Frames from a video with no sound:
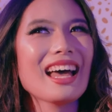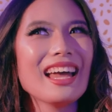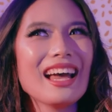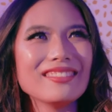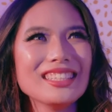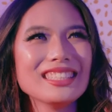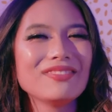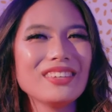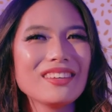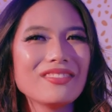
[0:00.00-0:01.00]
I have this
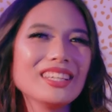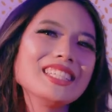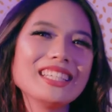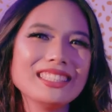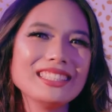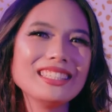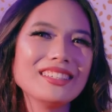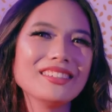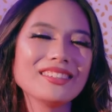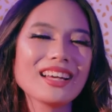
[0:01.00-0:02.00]
big vision
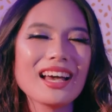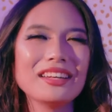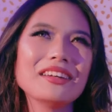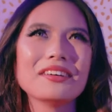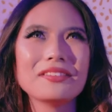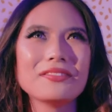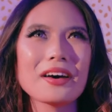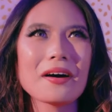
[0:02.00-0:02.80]
to kind of